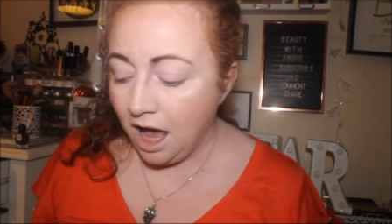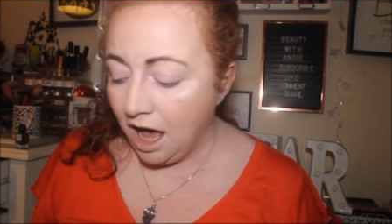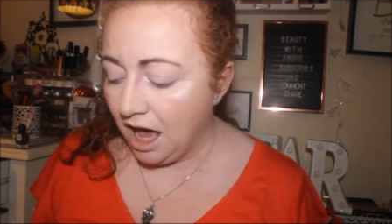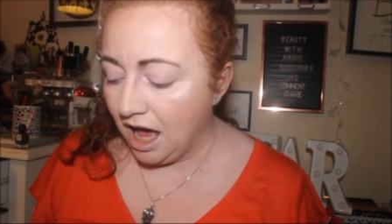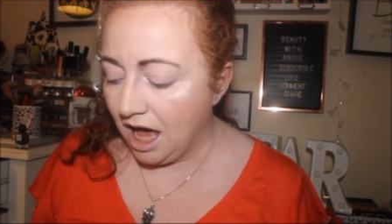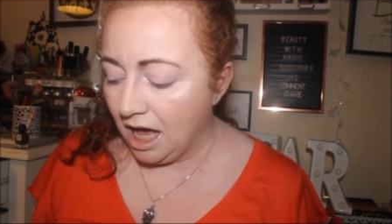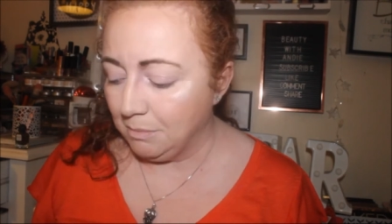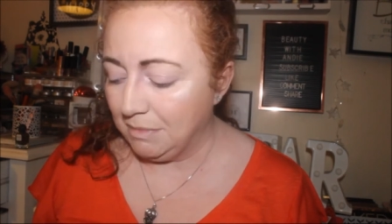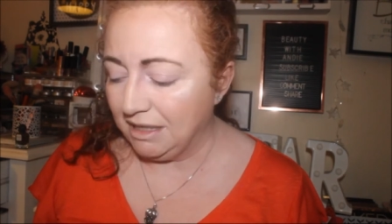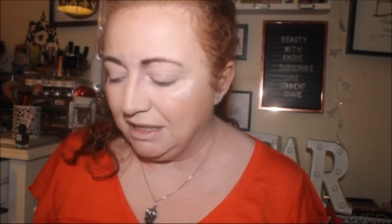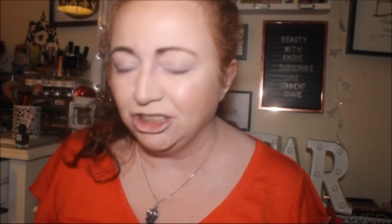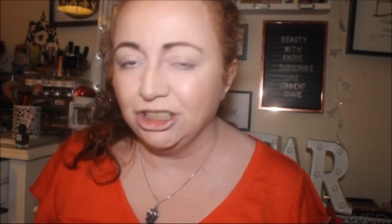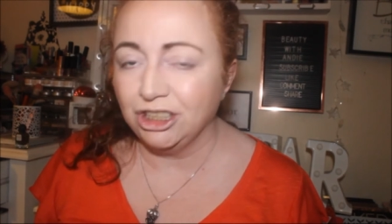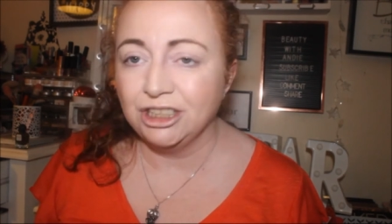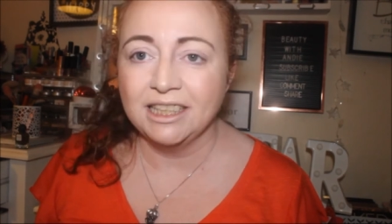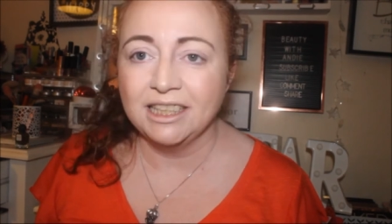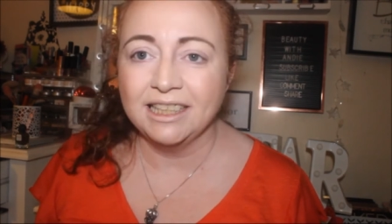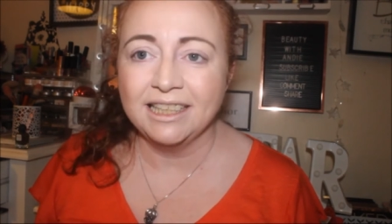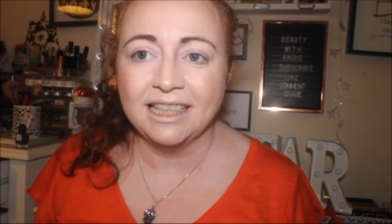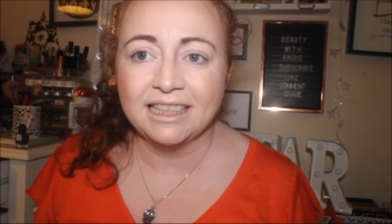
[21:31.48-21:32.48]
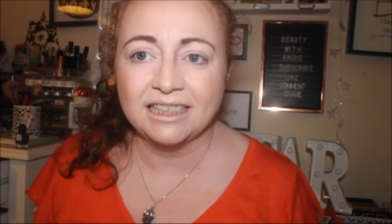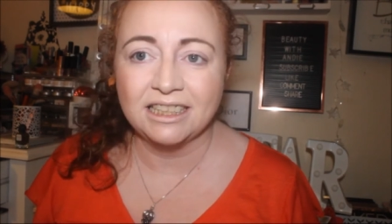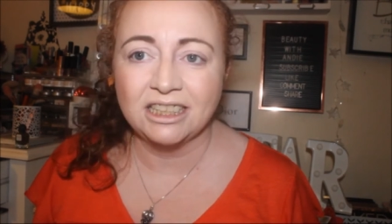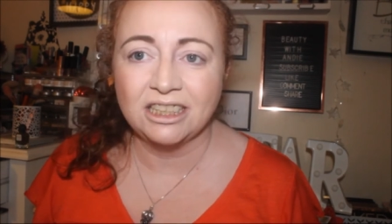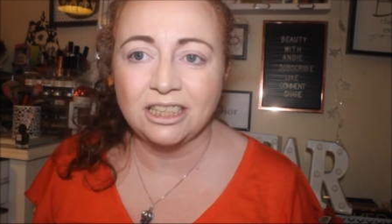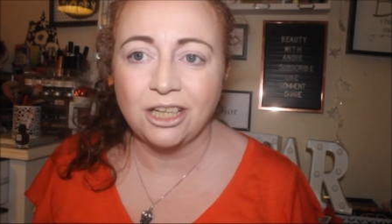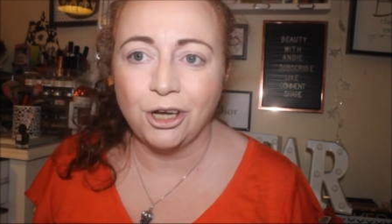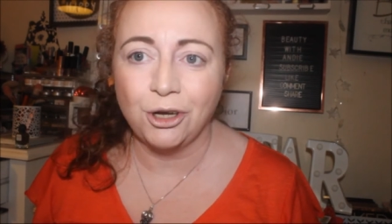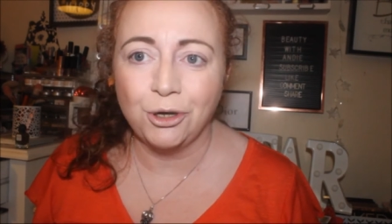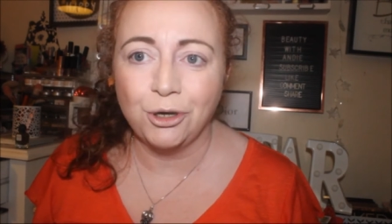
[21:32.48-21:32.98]
Um, I just think it's
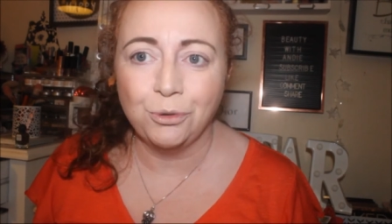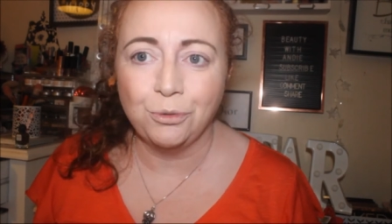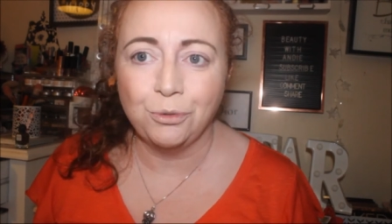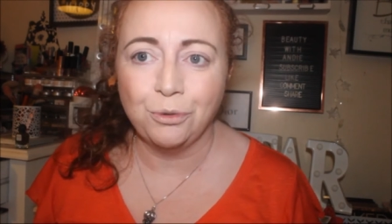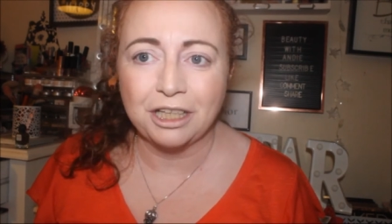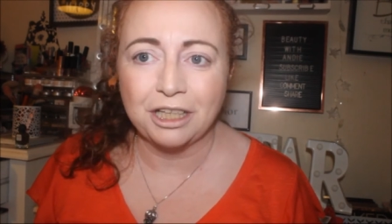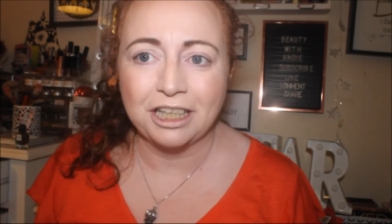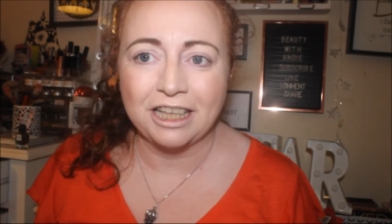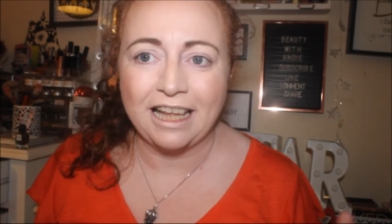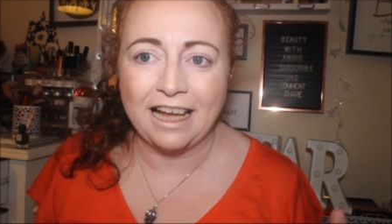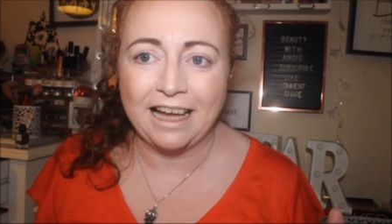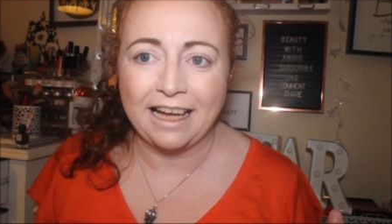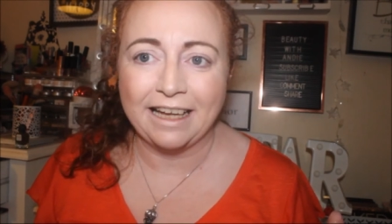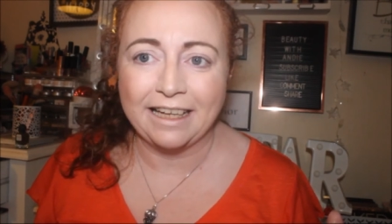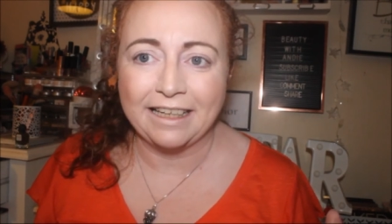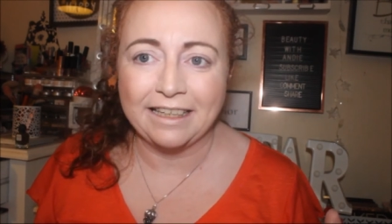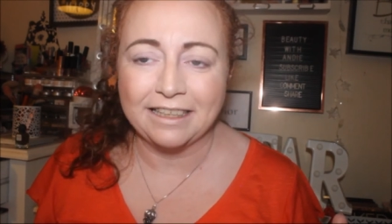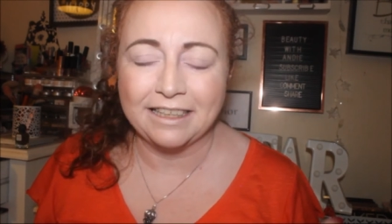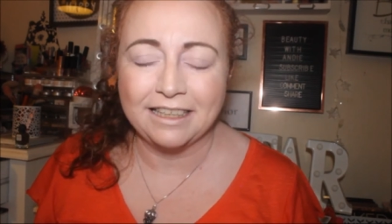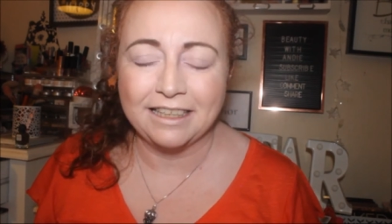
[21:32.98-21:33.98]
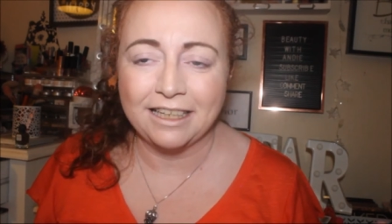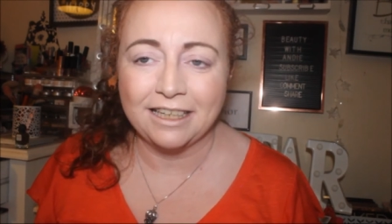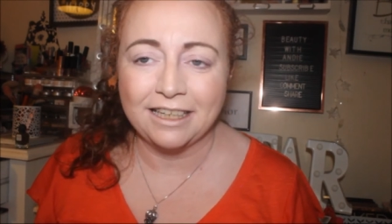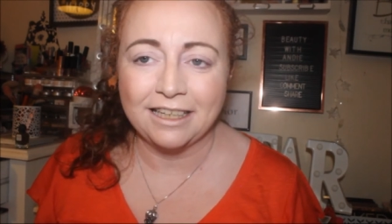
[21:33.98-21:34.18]
so like